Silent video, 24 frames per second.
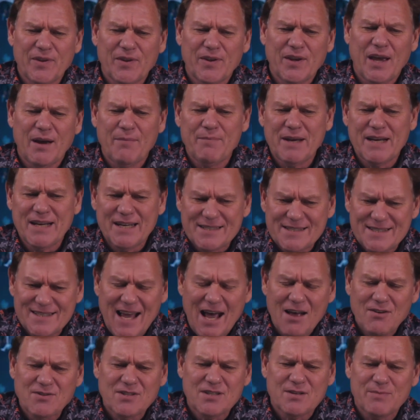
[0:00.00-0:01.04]
I mean, it
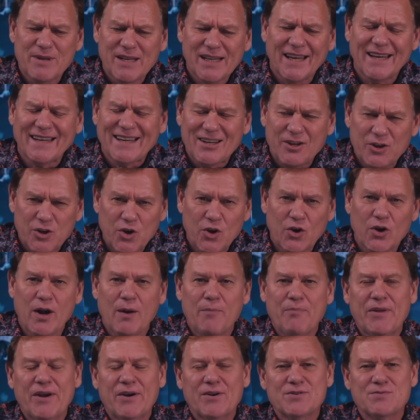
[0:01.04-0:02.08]
sounds to me like in
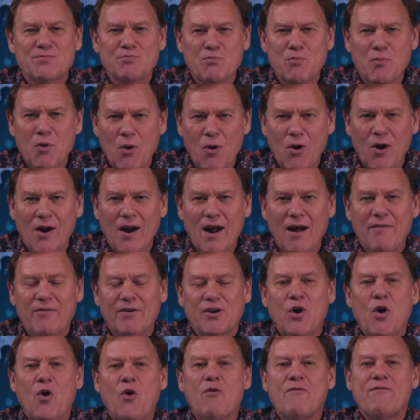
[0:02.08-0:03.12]
Europe, there's more of
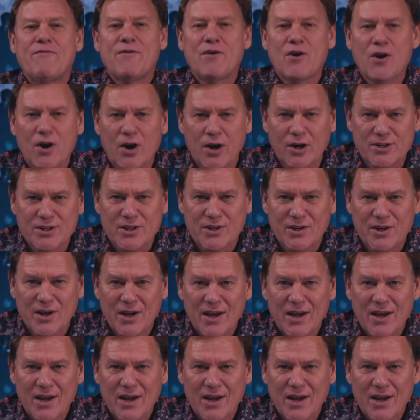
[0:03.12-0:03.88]
an overt,